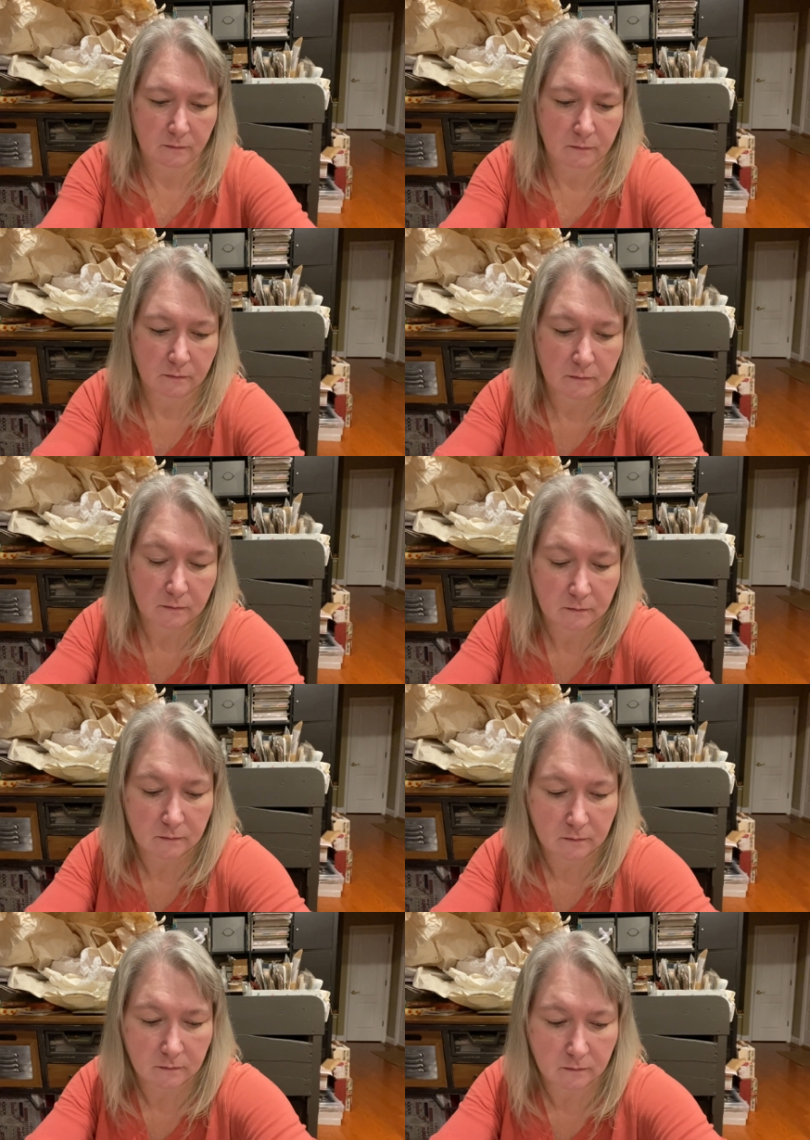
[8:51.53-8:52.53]

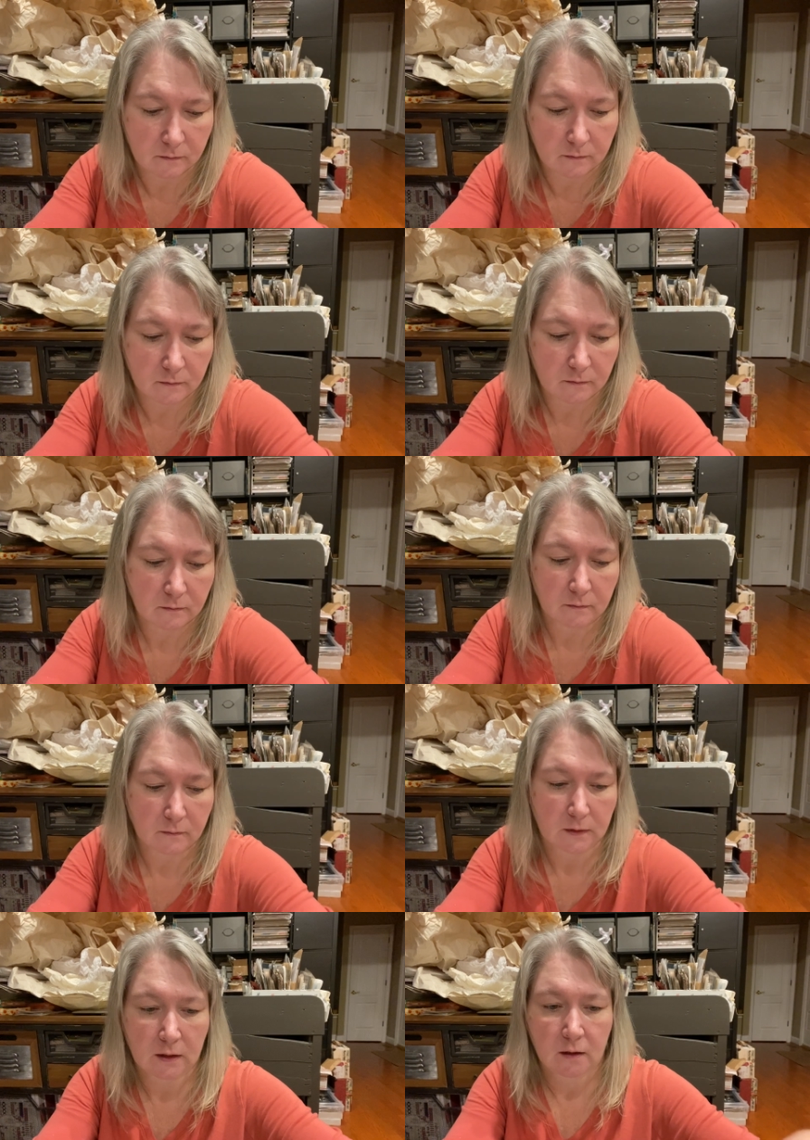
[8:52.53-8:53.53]

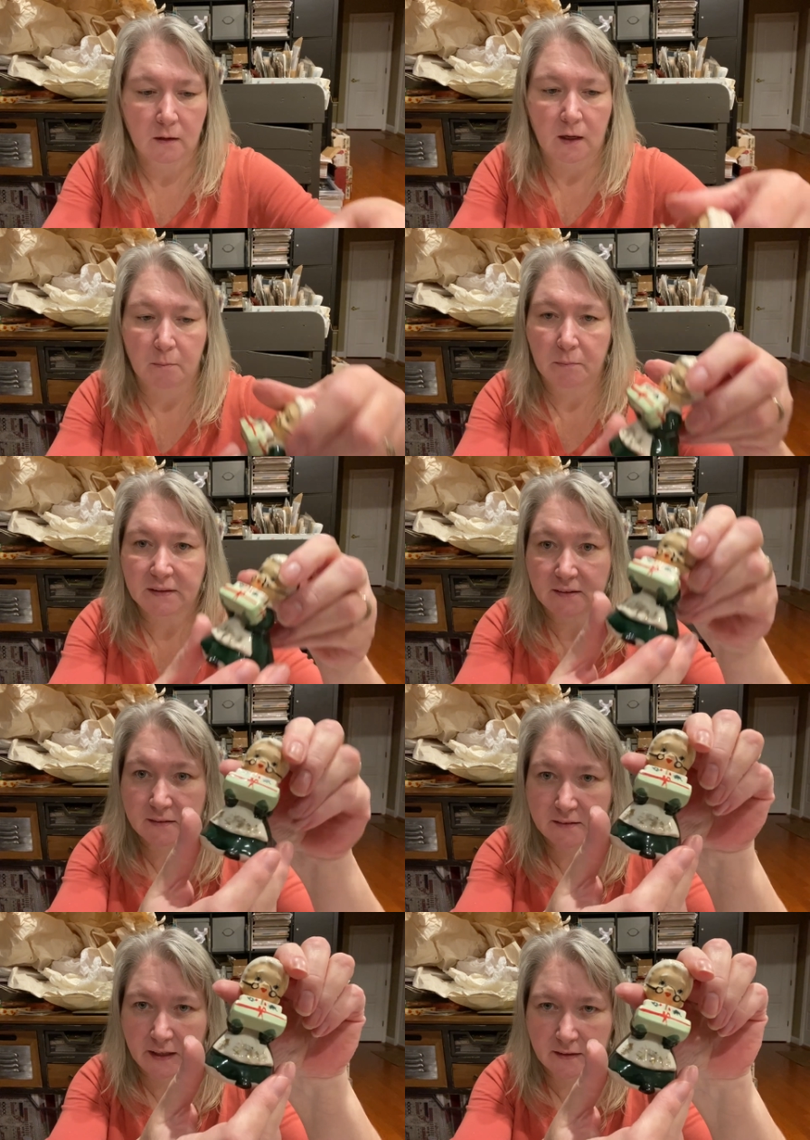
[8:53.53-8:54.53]
A Mrs.
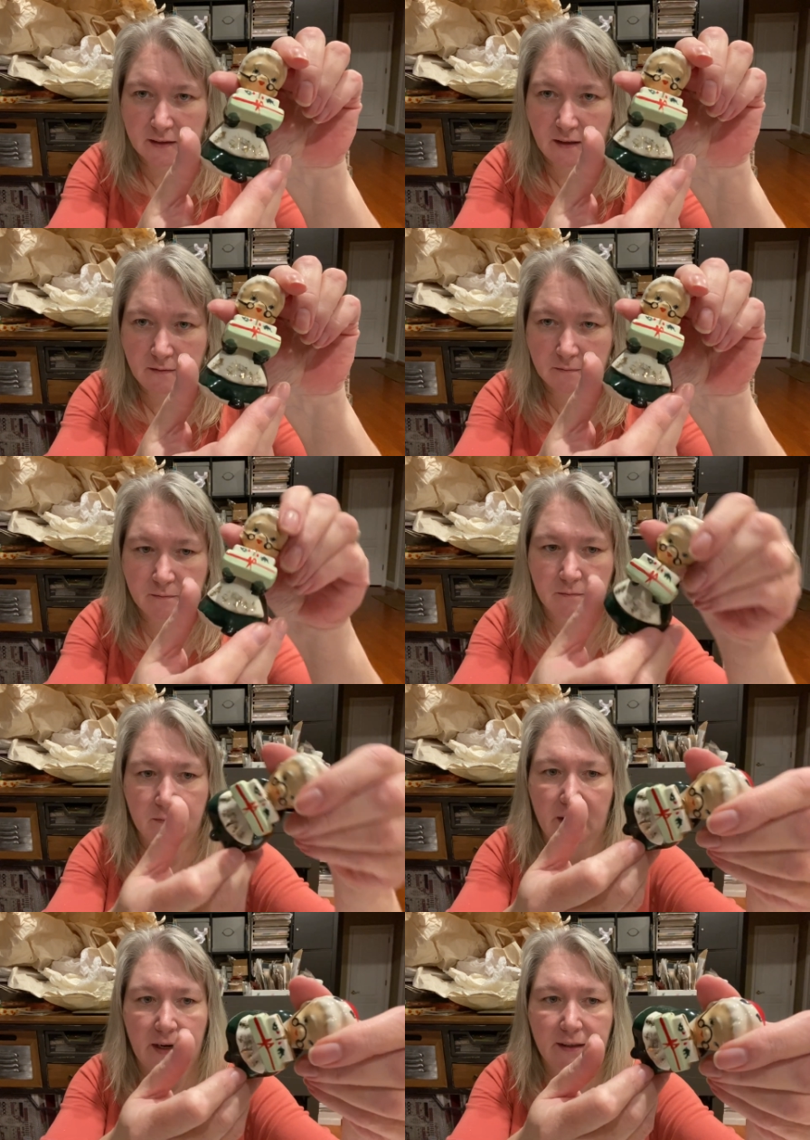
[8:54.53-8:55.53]
Santa,
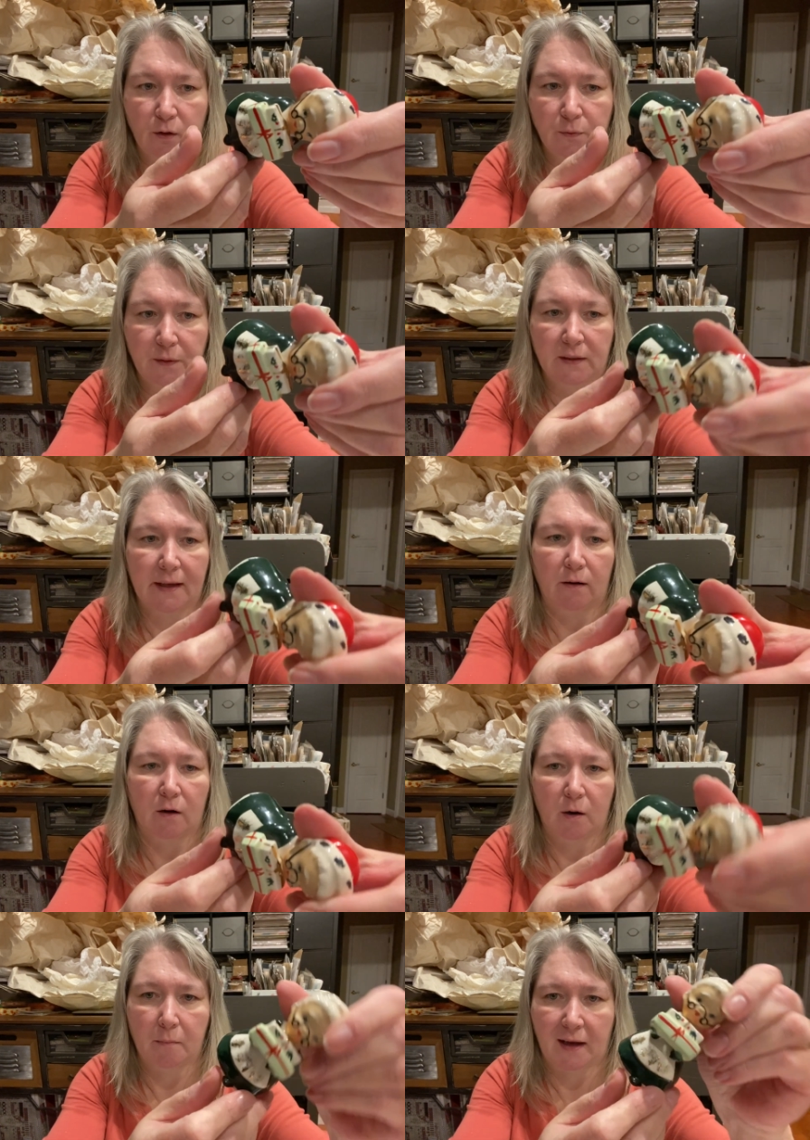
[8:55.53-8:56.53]
and I don't think they
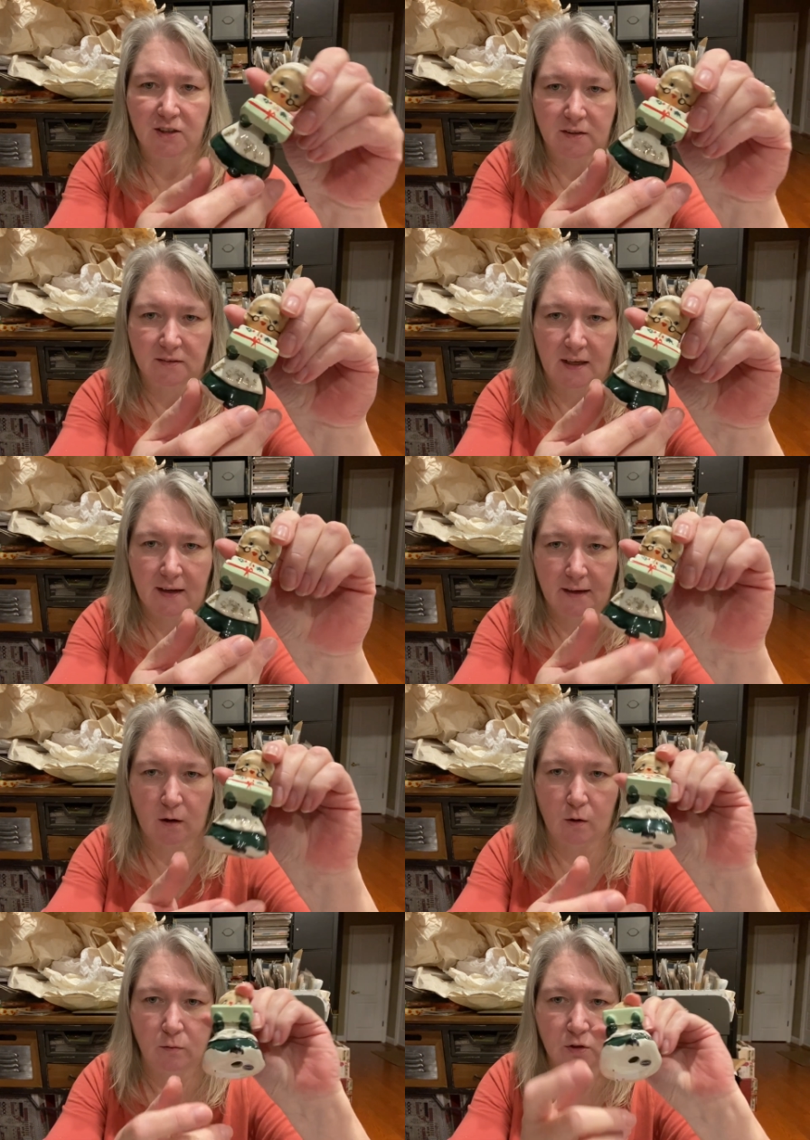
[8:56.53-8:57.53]
are a matching set at
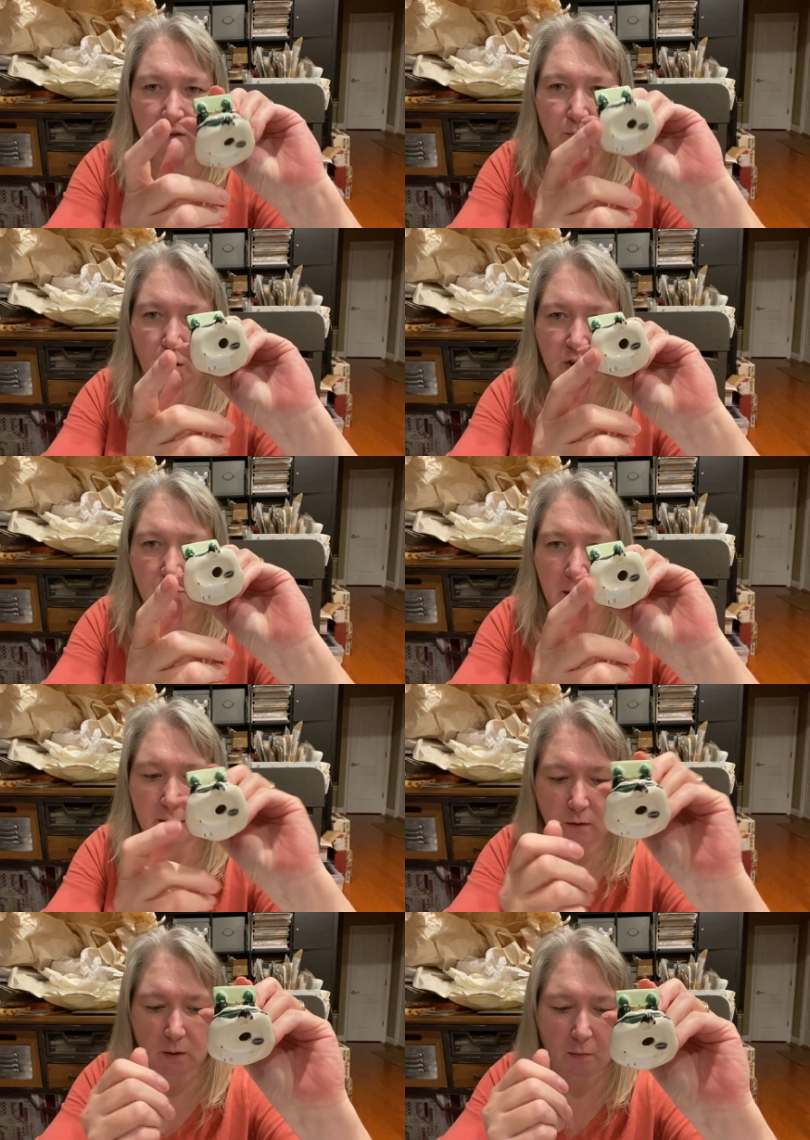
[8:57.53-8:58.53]
all. She's marked Japan
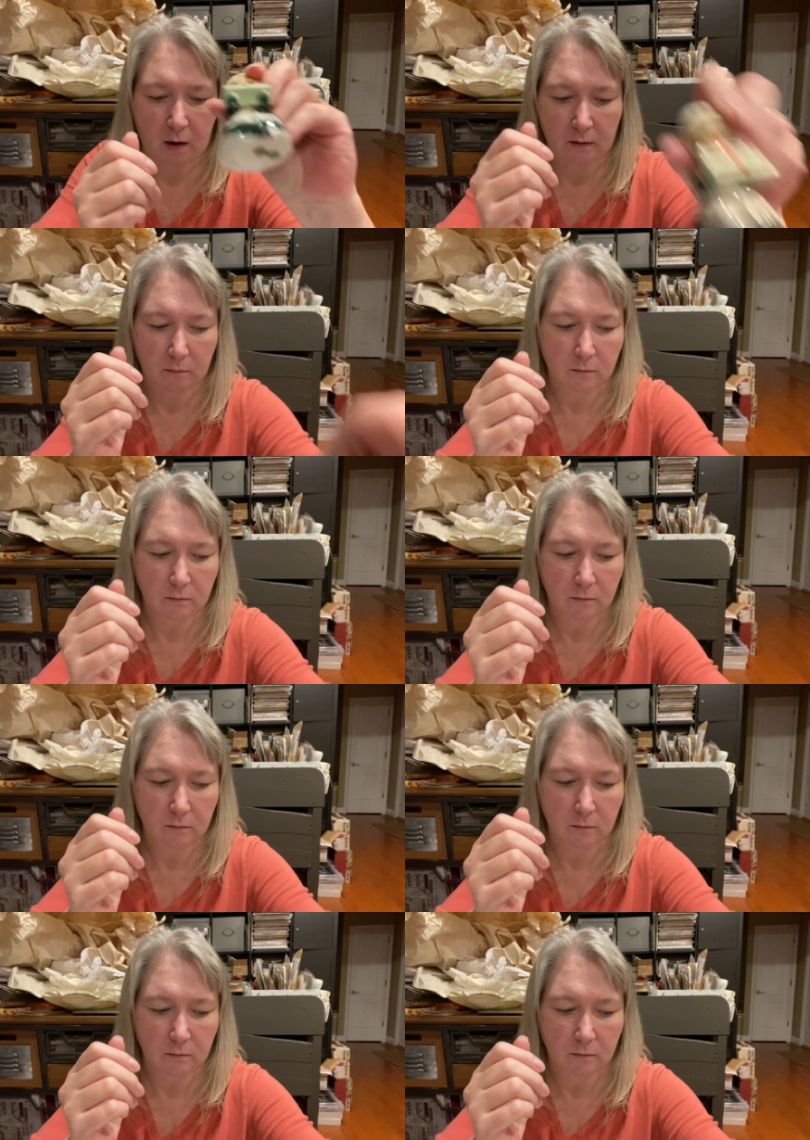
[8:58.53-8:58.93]
on the bottom.